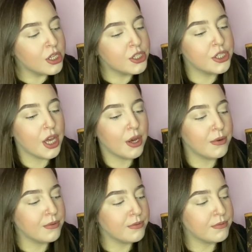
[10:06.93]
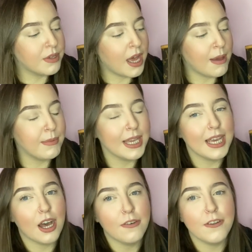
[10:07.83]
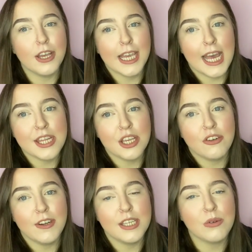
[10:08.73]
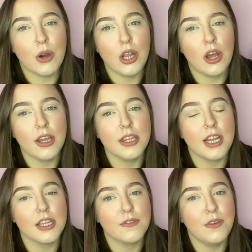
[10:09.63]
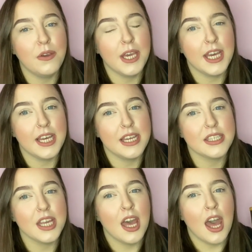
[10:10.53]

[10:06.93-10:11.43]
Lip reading: So I feel like it has increased quite a lot in the last few years,